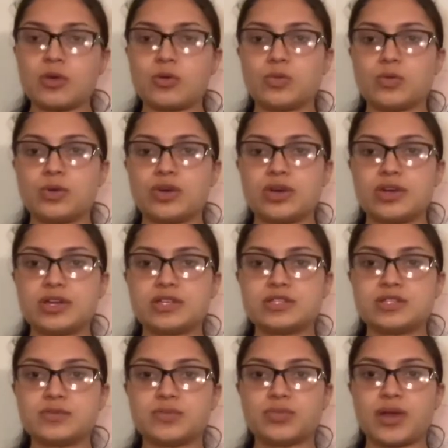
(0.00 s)
would
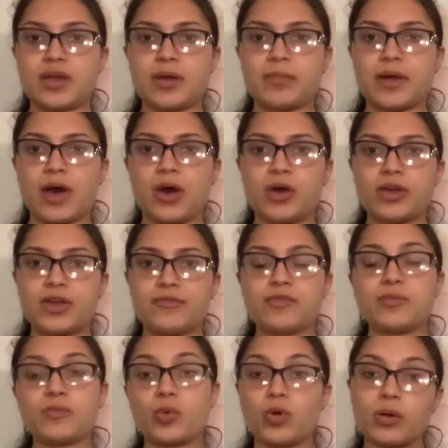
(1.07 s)
bring about
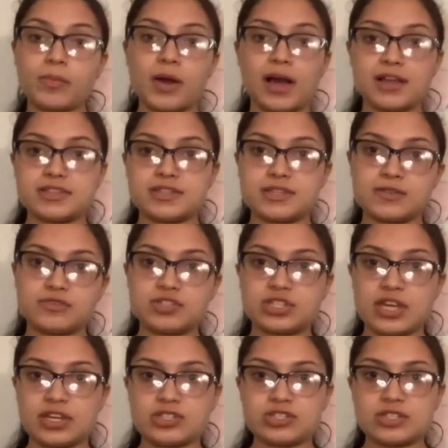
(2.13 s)
even more positive
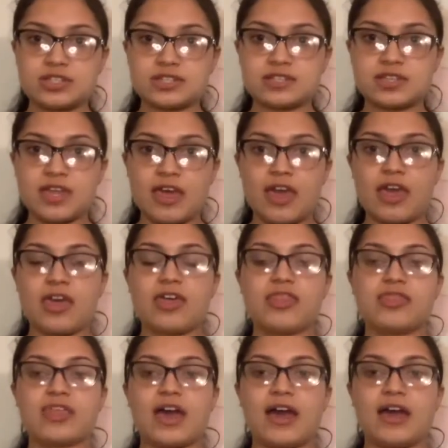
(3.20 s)
changes
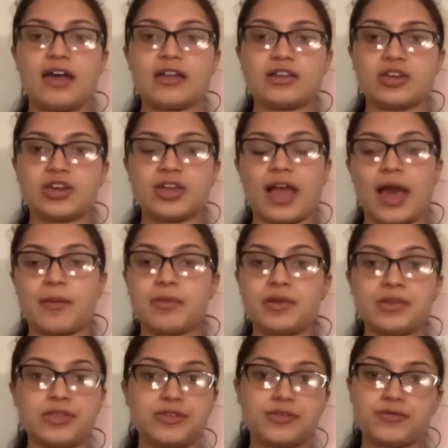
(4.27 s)
that could happen
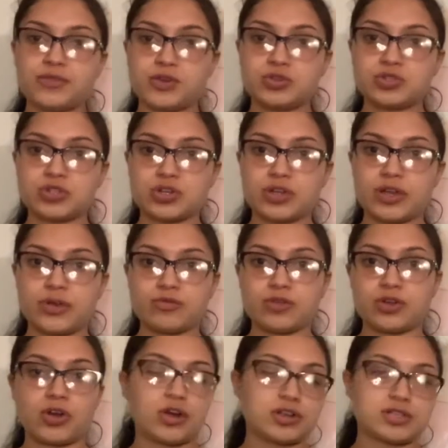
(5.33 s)
in the future in
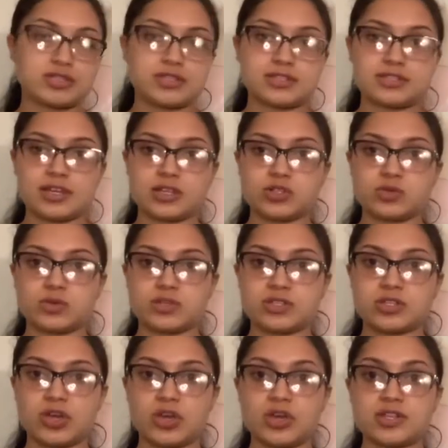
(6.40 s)
regards to sexual
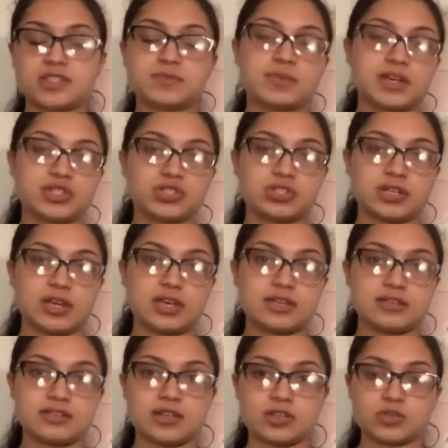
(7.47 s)
assault, especially
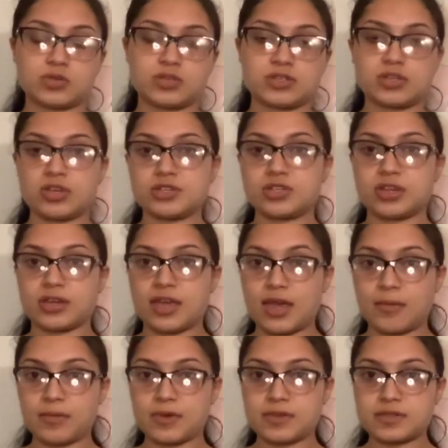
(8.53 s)
sexual assaults on
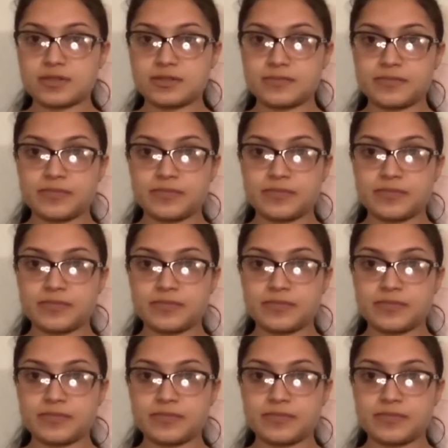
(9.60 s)
campus.